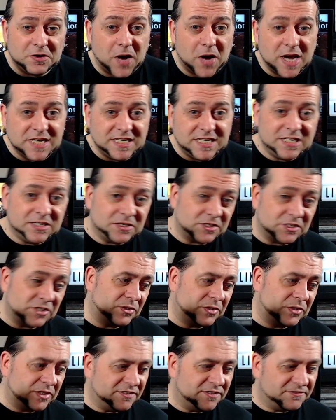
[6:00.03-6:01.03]
I didn't
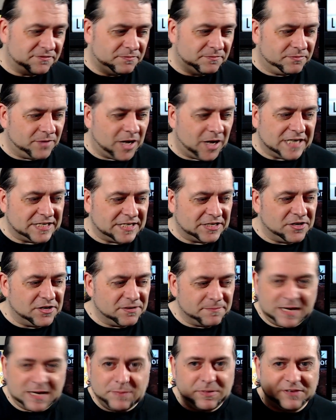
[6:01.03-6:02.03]
sort of, I don't know,
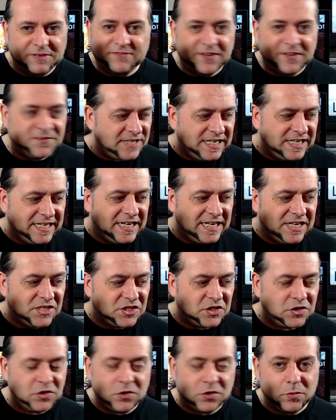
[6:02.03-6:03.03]
maybe 15 years
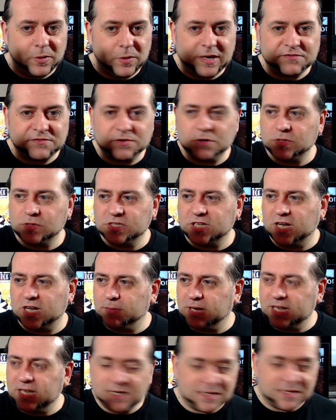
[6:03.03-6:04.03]
ago or whenever it was that I
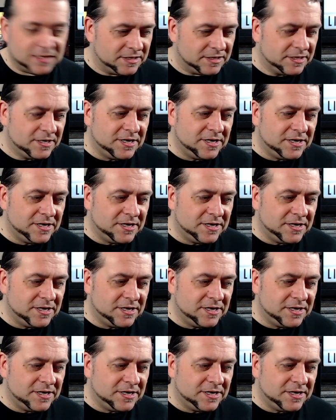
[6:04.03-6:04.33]
played it.